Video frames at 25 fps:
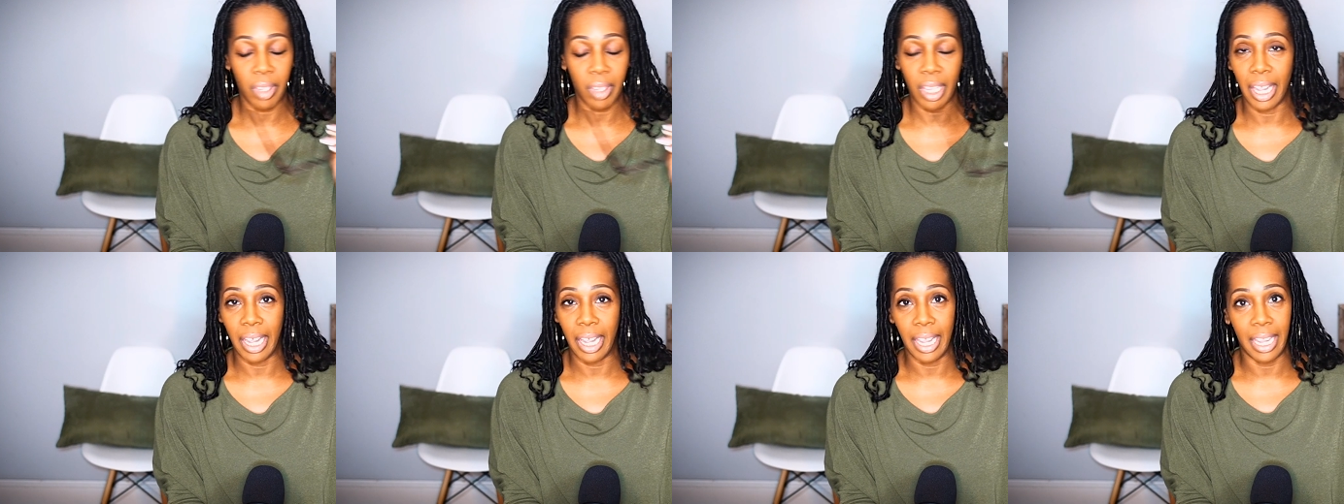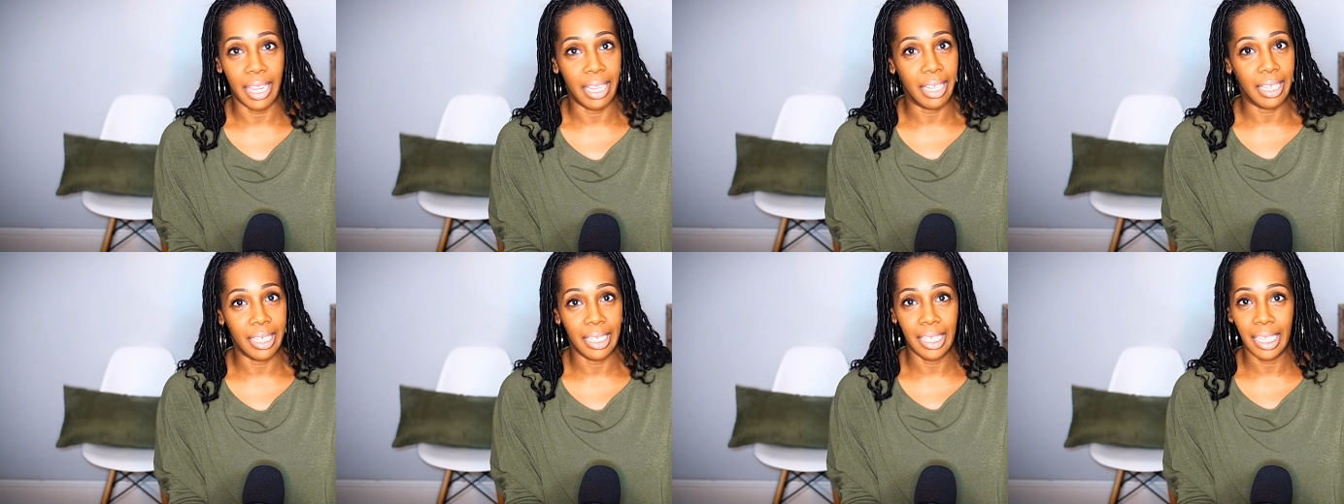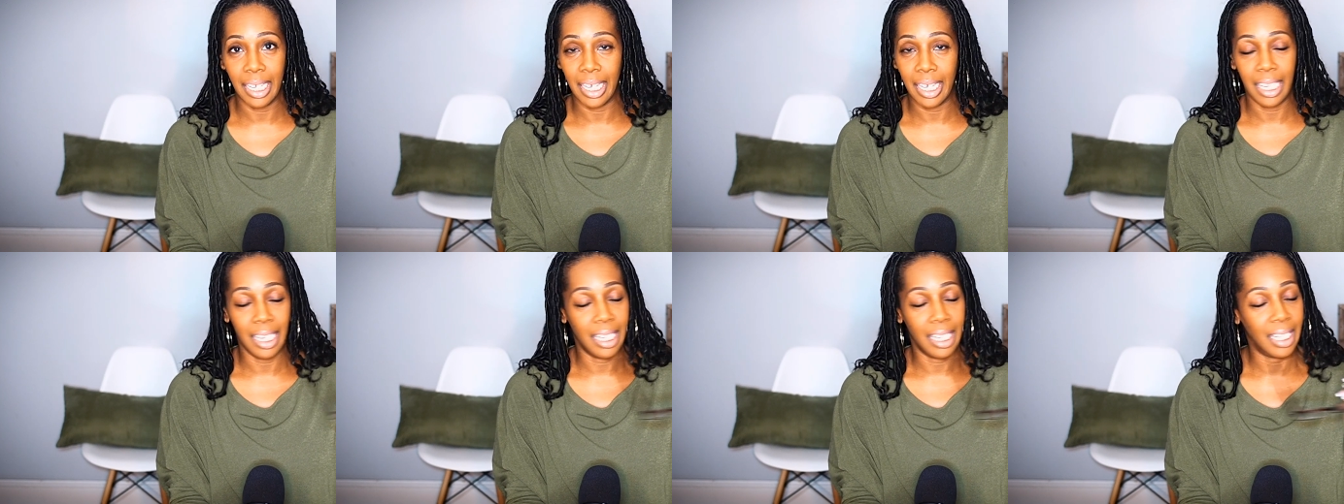And
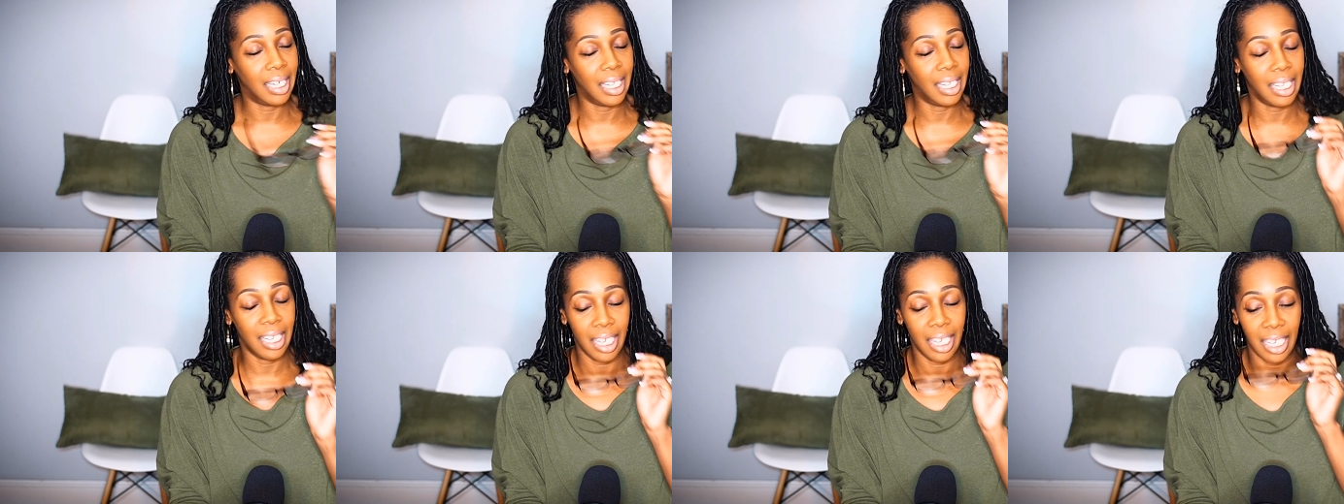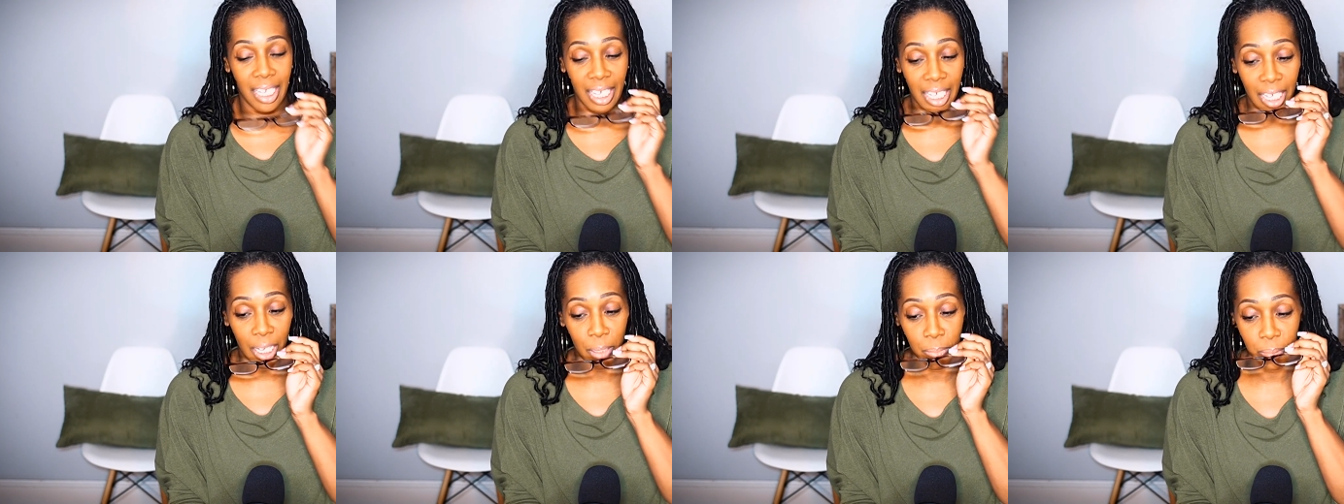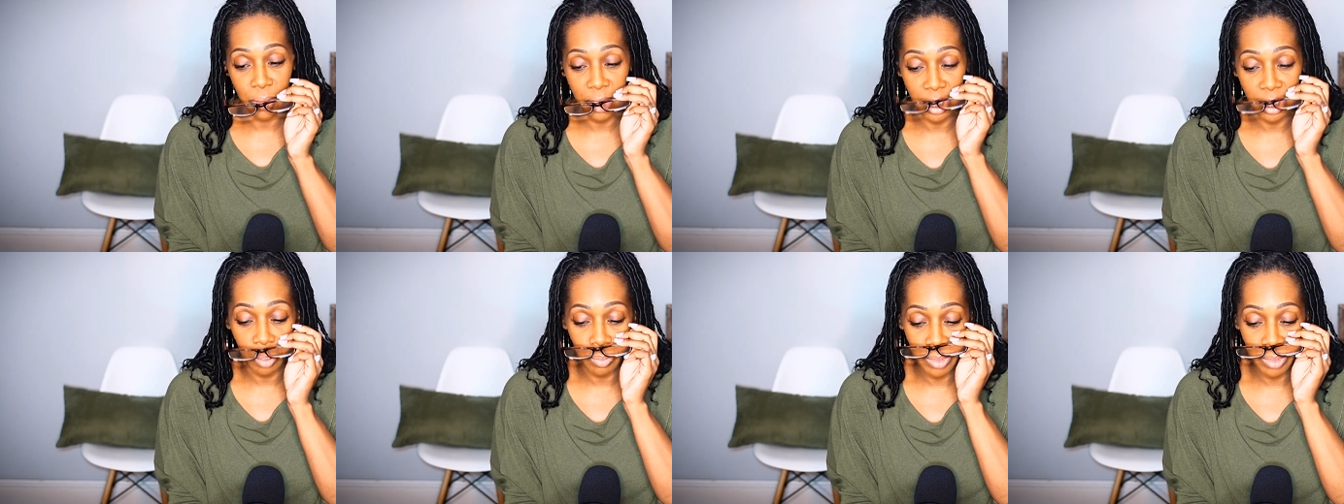I'm,
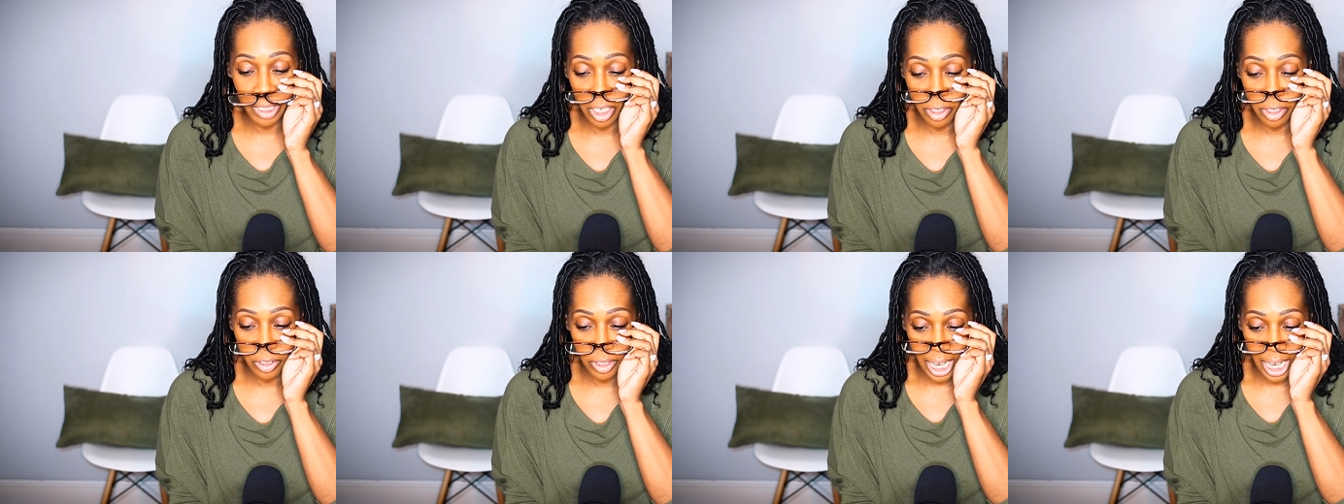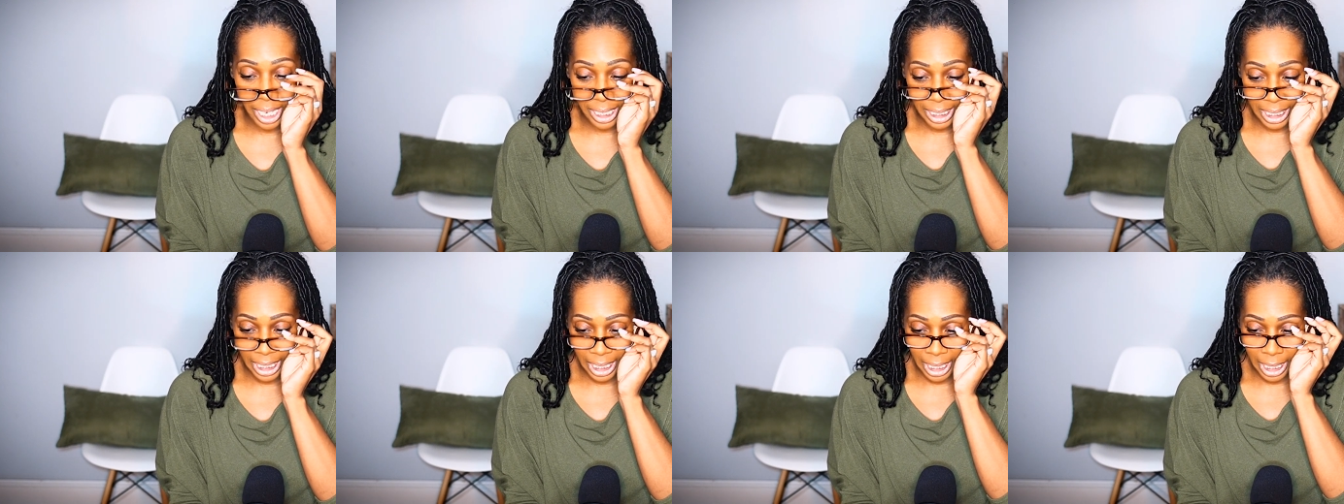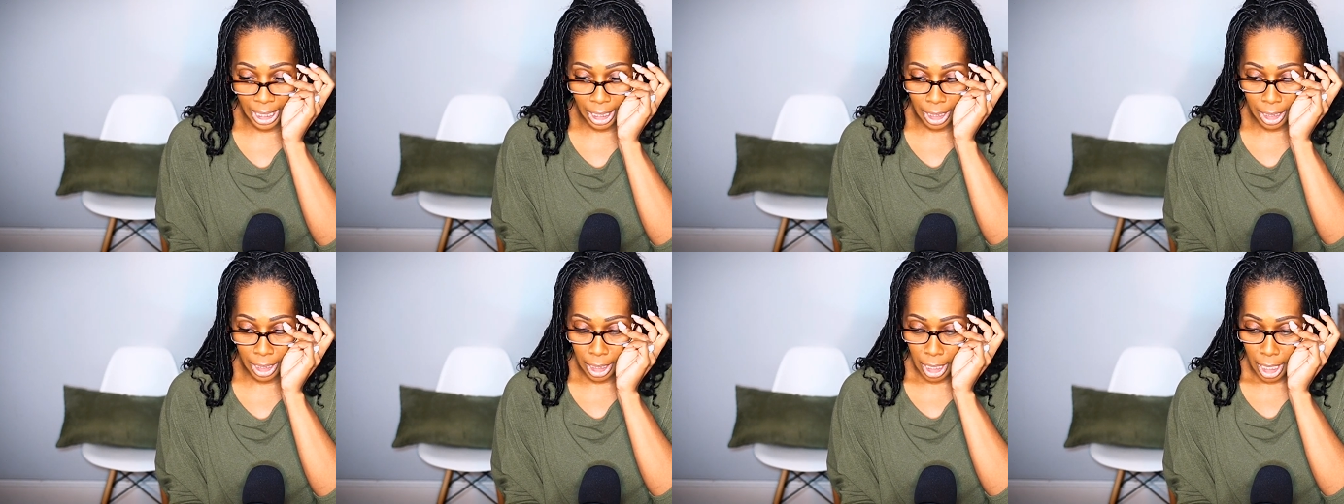I'm telling you, I can't.